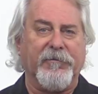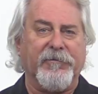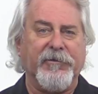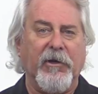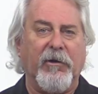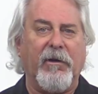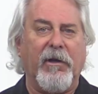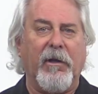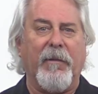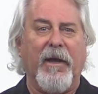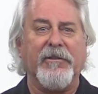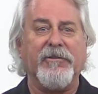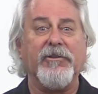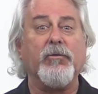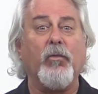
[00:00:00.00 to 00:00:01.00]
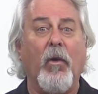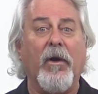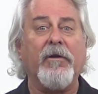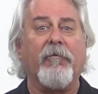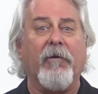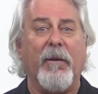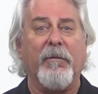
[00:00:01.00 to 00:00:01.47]
of sodium and just
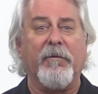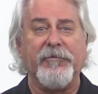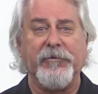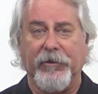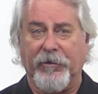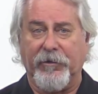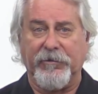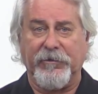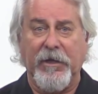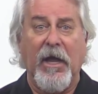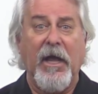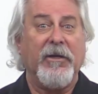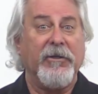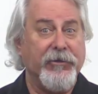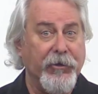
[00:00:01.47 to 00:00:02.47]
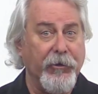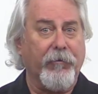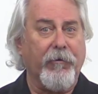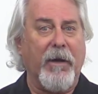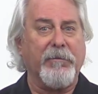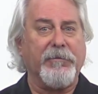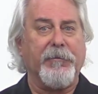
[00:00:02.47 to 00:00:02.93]
one gram of sugars. Two
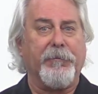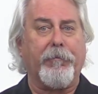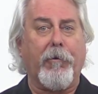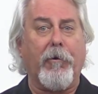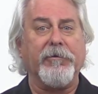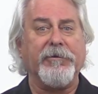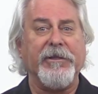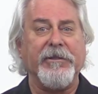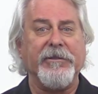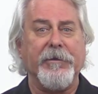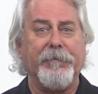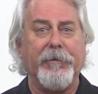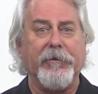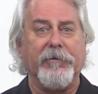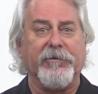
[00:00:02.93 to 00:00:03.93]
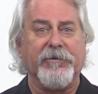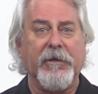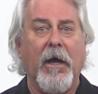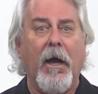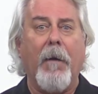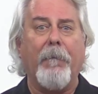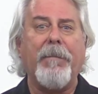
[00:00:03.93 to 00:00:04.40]
grams of protein to boost.
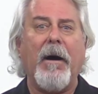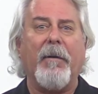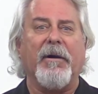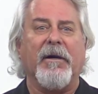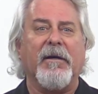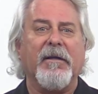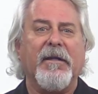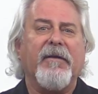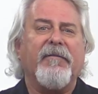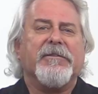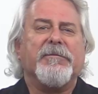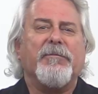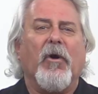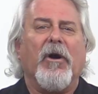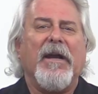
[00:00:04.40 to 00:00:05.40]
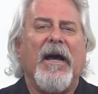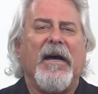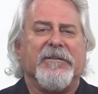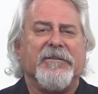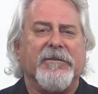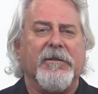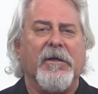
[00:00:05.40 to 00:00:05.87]
Bubba, give us more
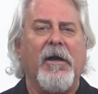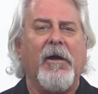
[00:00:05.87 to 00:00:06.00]
nuts.